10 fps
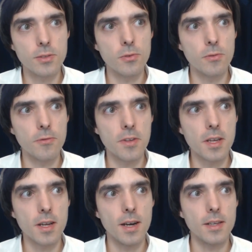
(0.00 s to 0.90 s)
You will
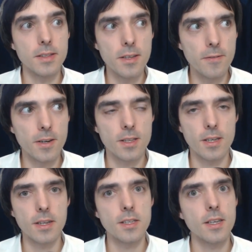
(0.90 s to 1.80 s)
think different
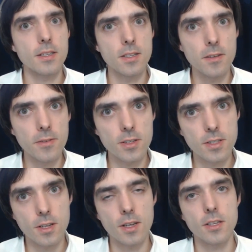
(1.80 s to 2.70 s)
ideas, different
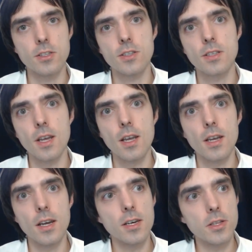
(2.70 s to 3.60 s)
strategies,
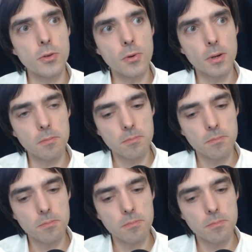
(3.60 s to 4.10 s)
and you are